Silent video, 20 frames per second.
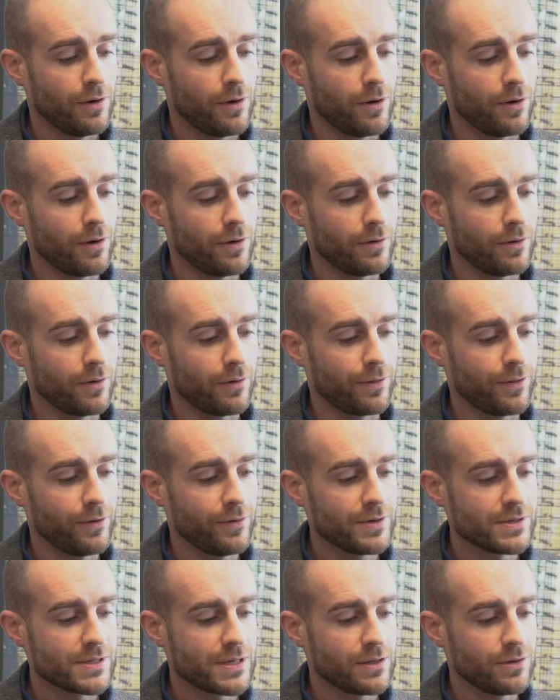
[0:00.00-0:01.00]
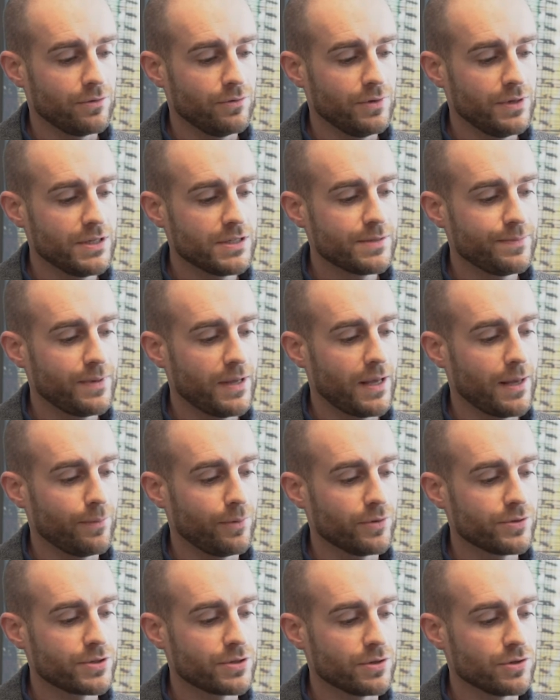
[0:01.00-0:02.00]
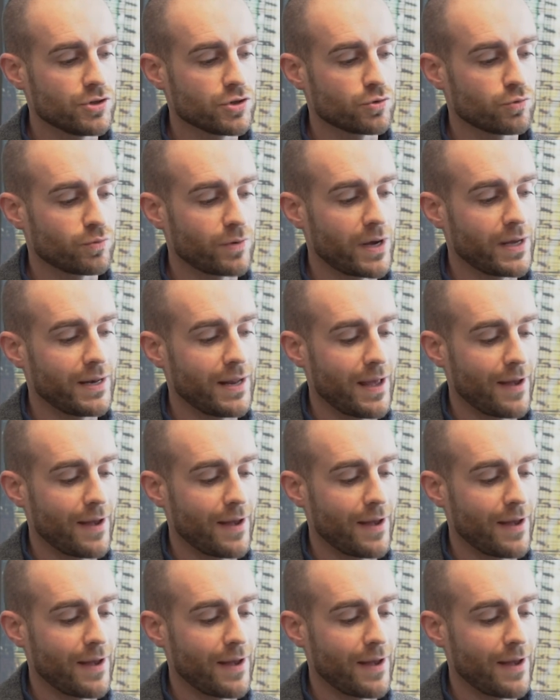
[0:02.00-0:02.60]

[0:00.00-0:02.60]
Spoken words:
our theory is that you need to be able to just write